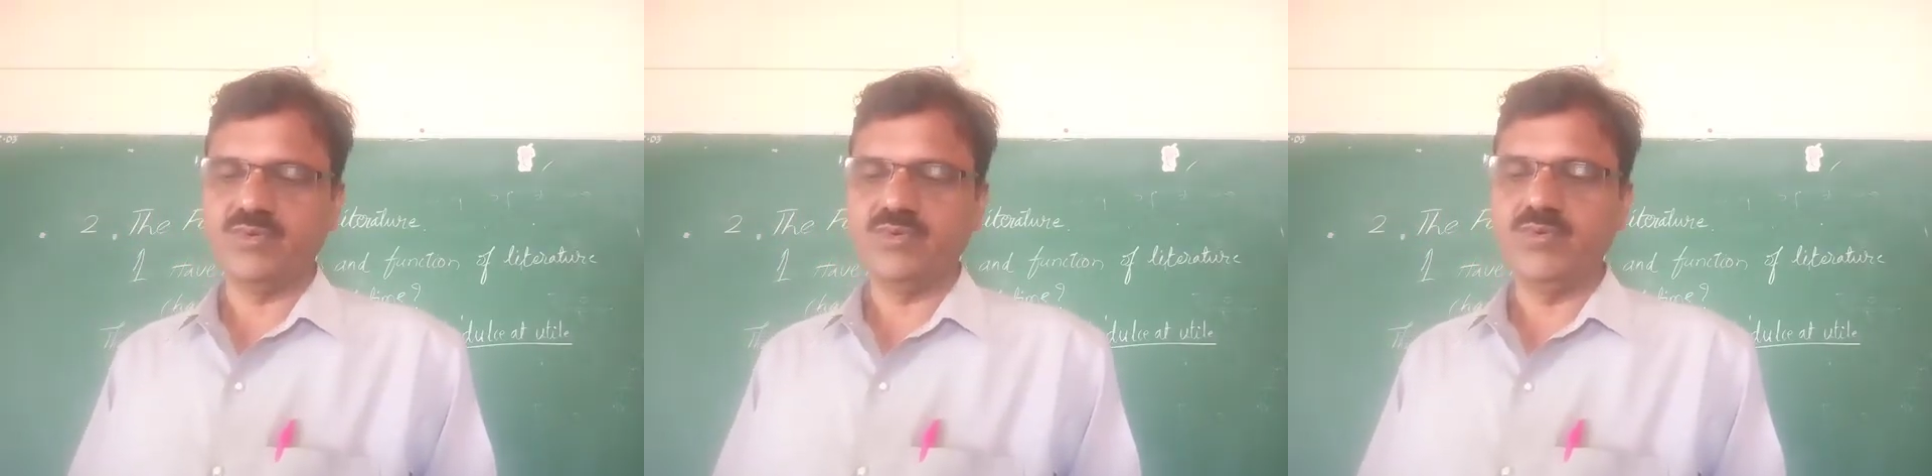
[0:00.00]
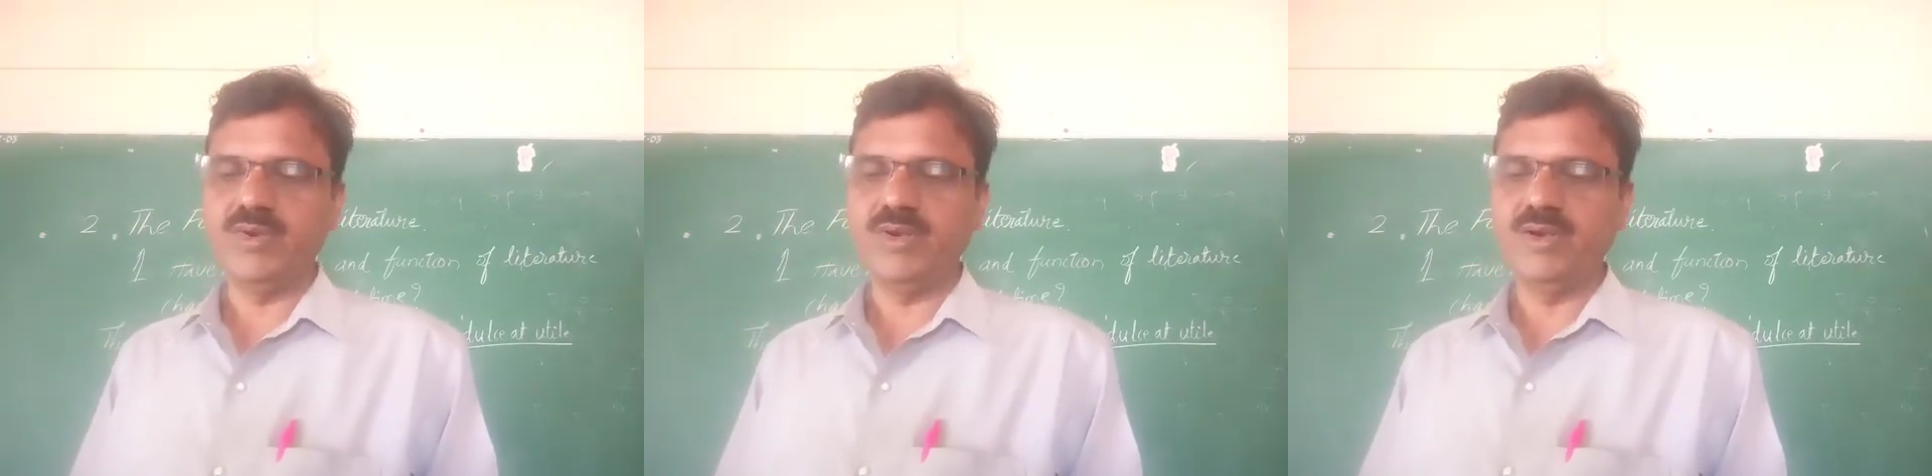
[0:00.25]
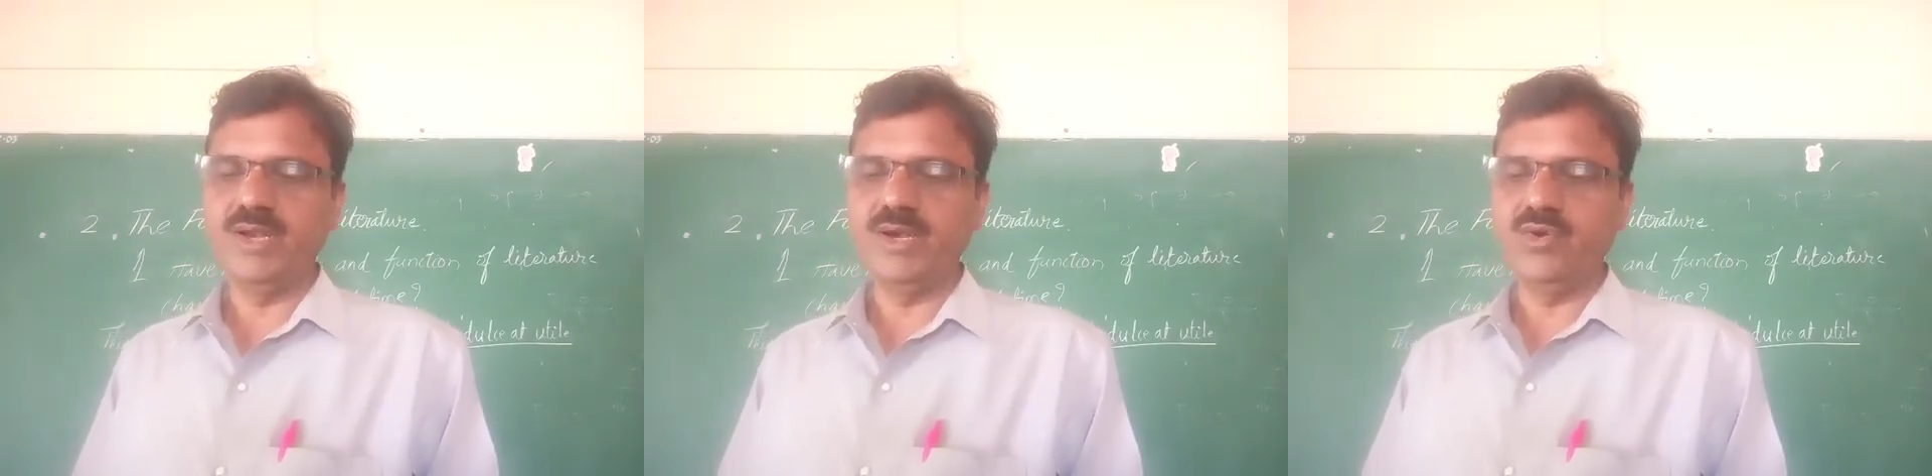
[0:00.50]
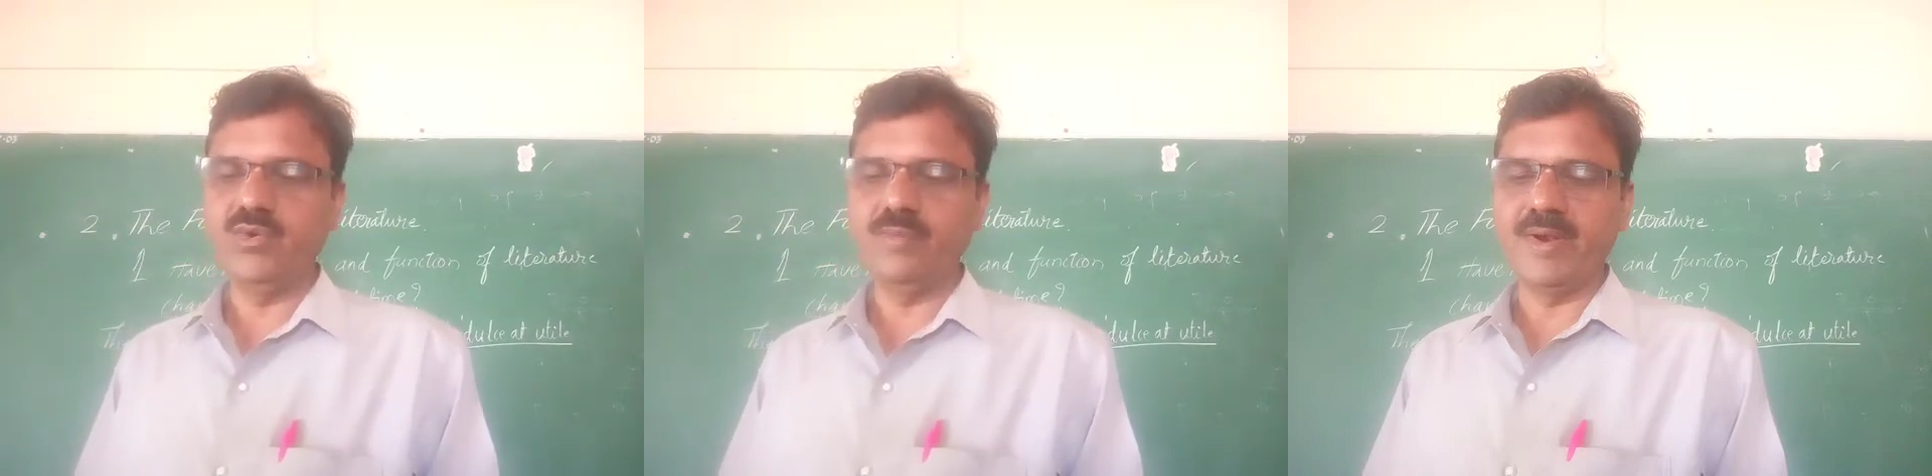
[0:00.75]
we
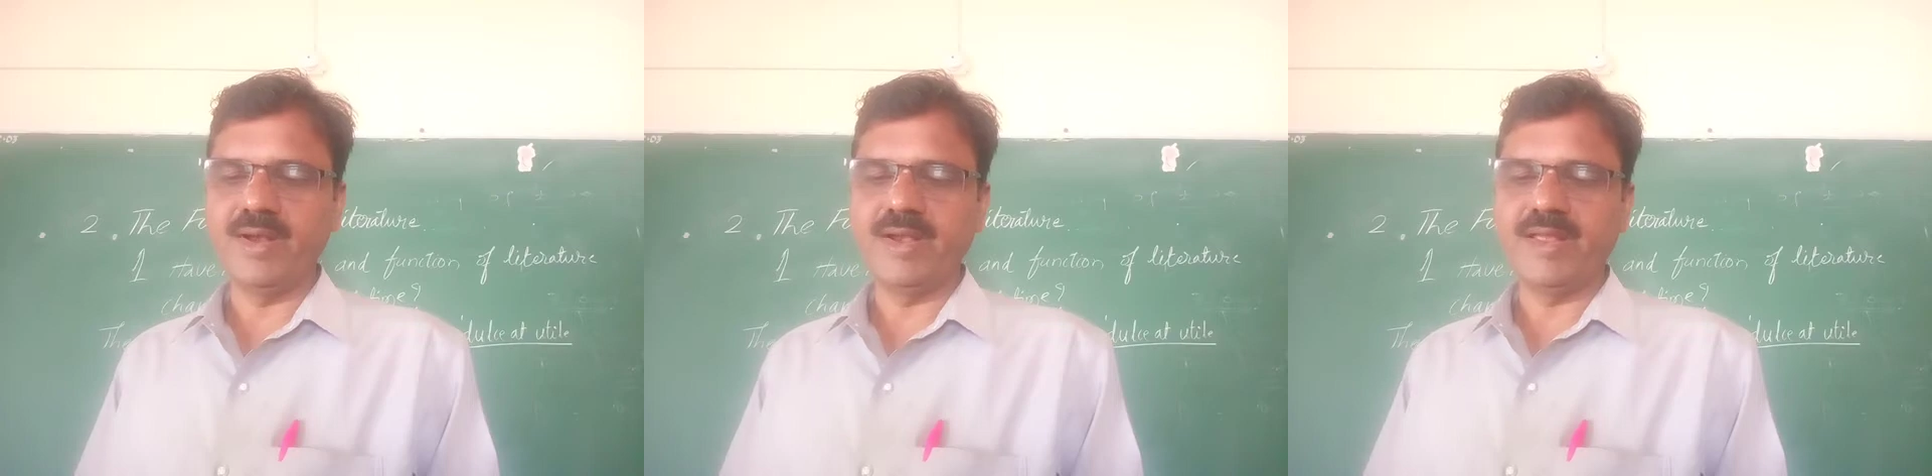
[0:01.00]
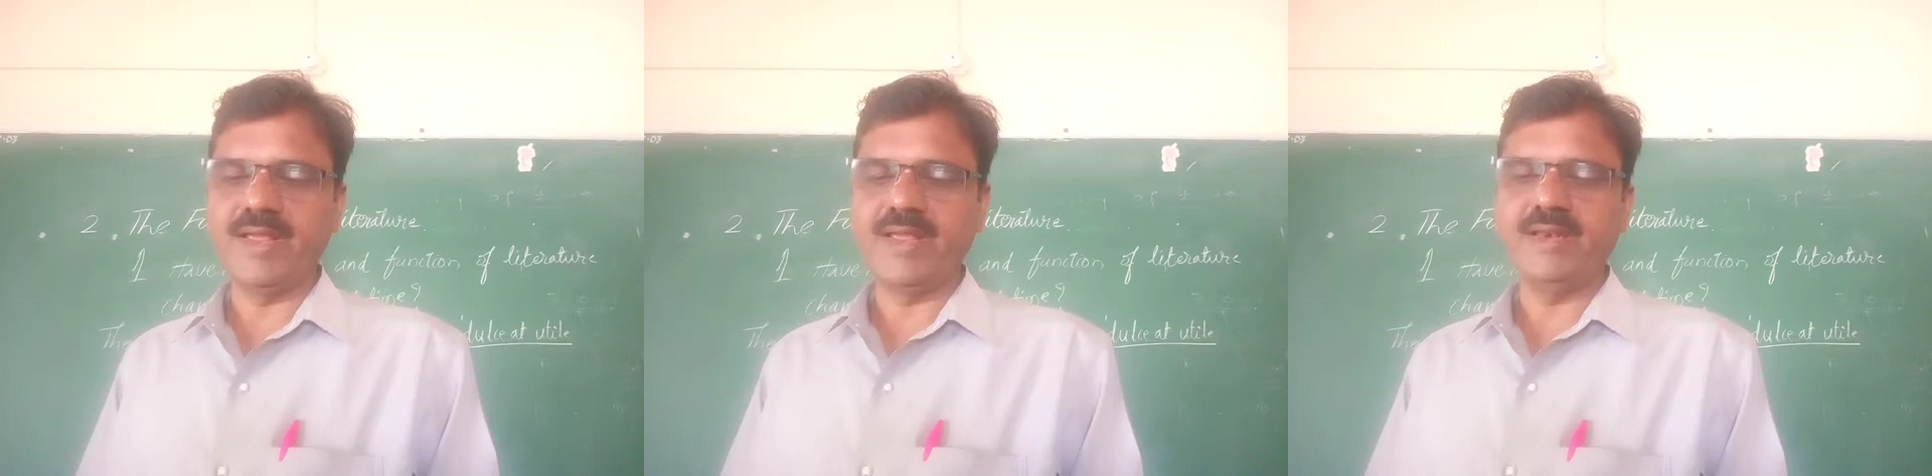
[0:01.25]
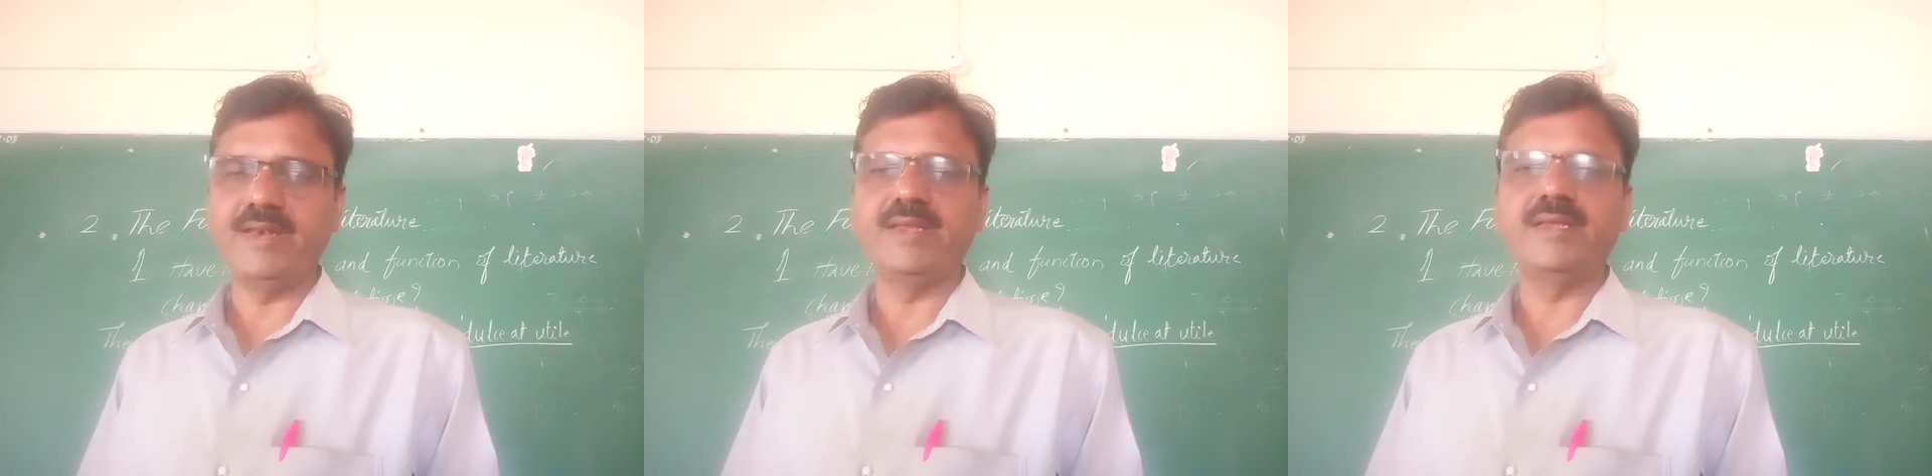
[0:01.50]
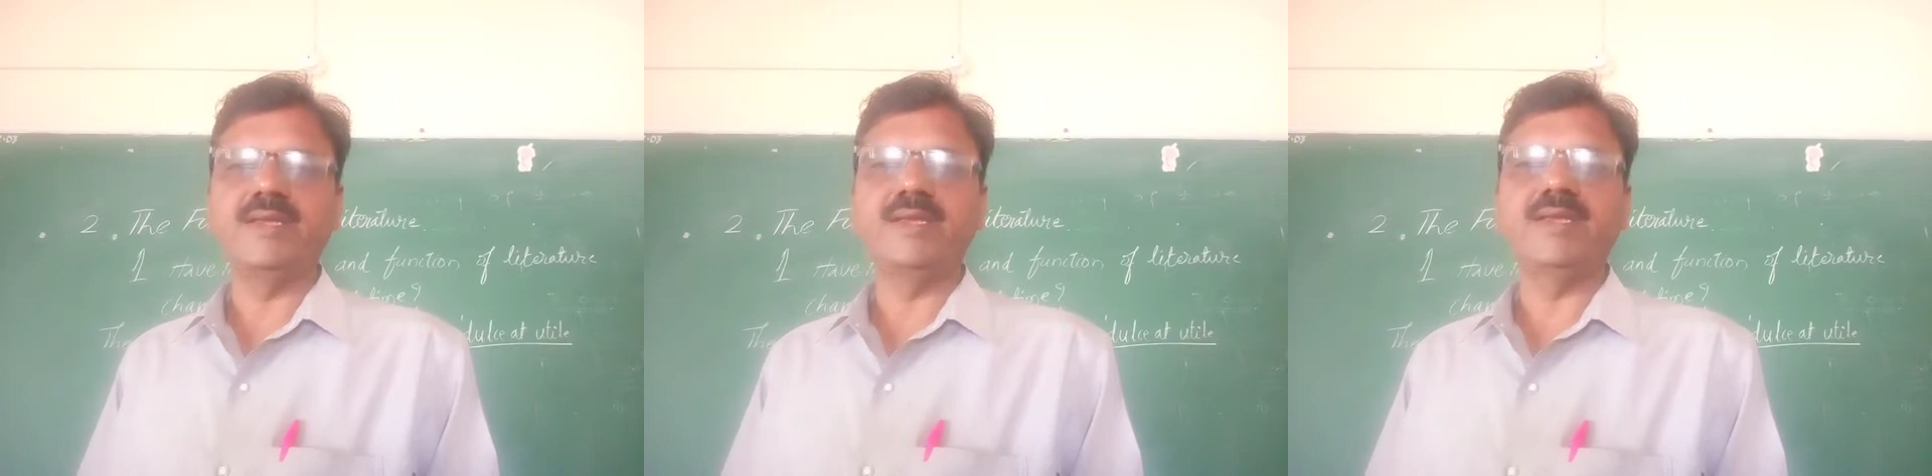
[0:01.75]
need to
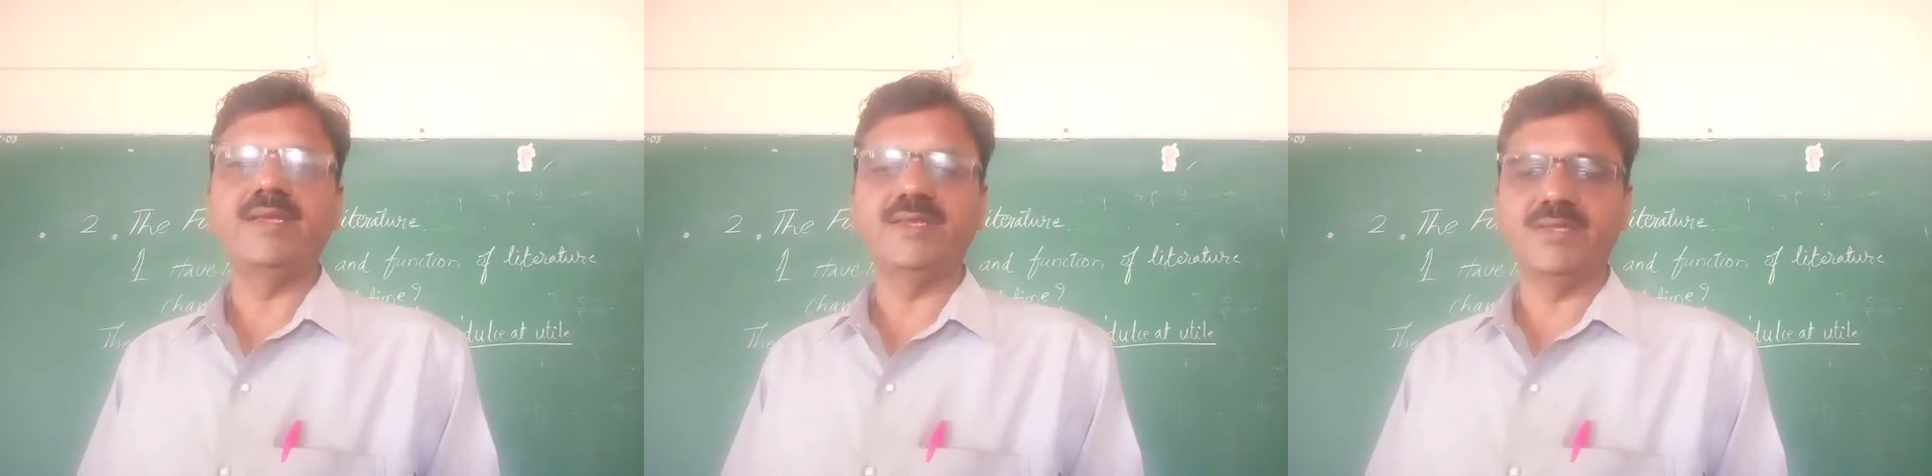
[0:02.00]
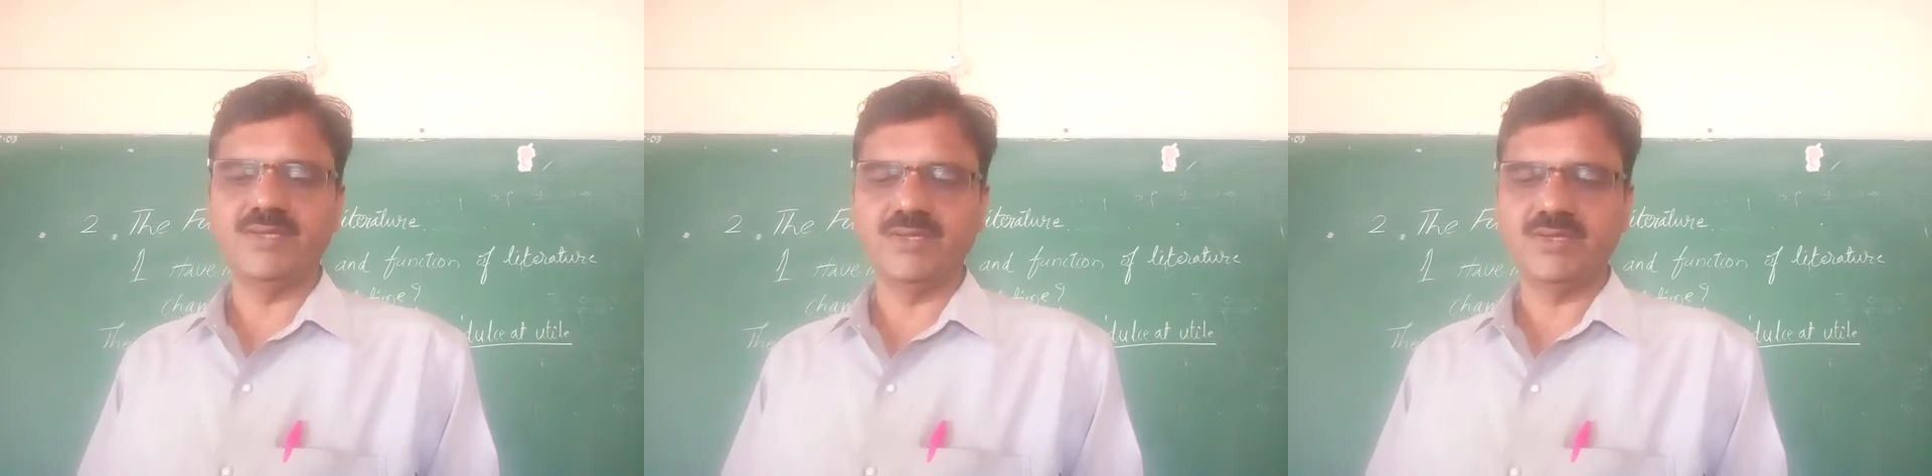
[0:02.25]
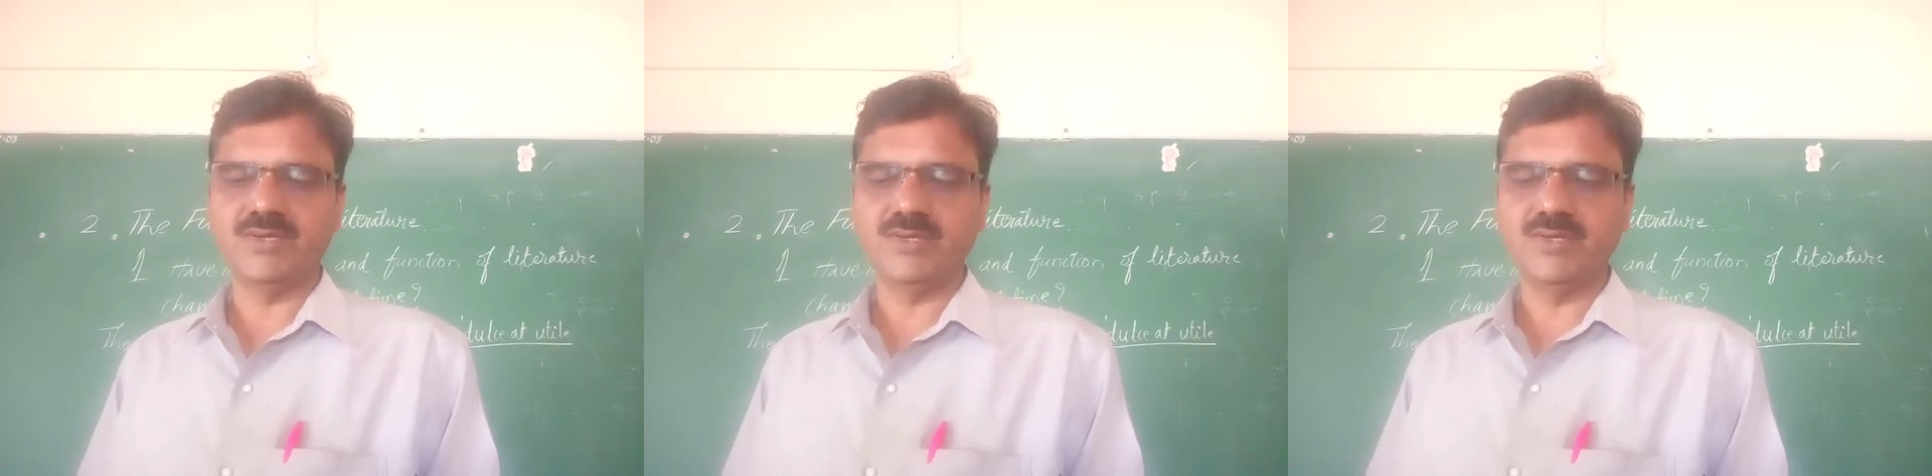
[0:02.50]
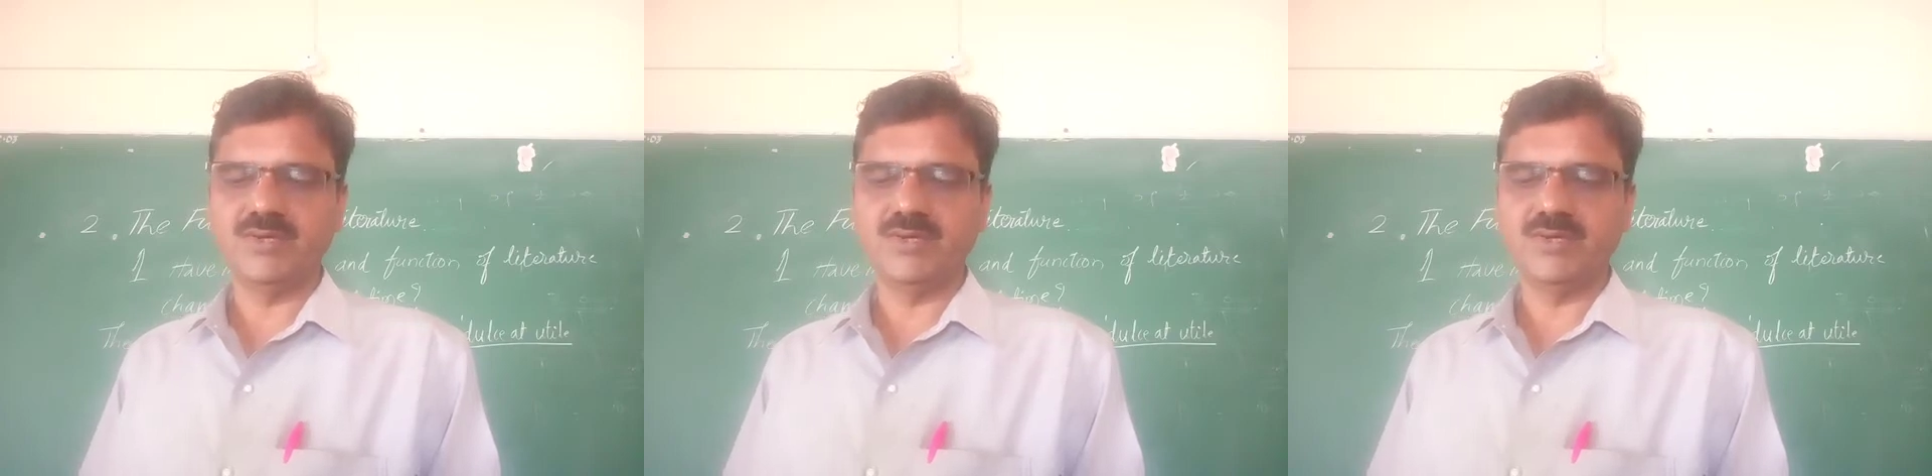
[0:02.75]
maintain is